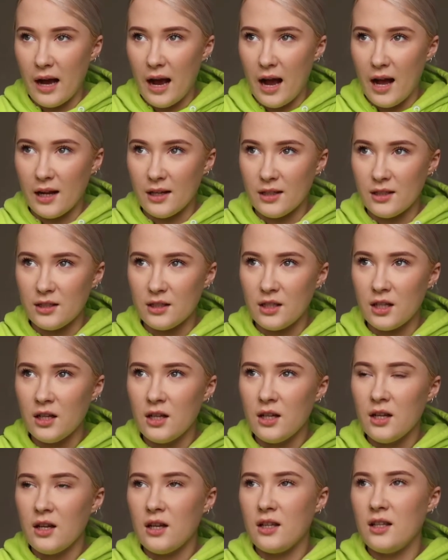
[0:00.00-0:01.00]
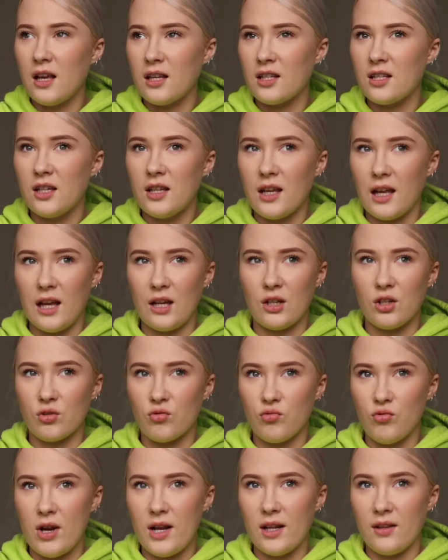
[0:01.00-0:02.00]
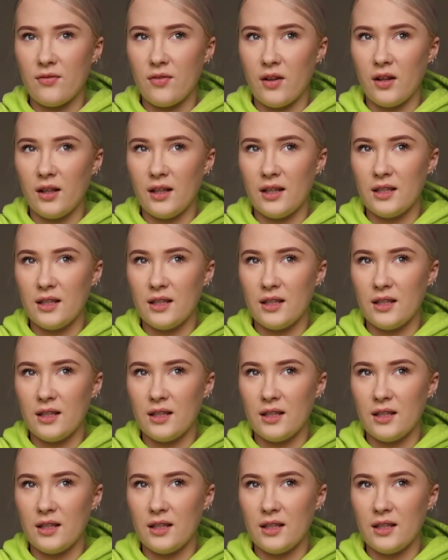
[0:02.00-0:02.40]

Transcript: And yesterday I just really felt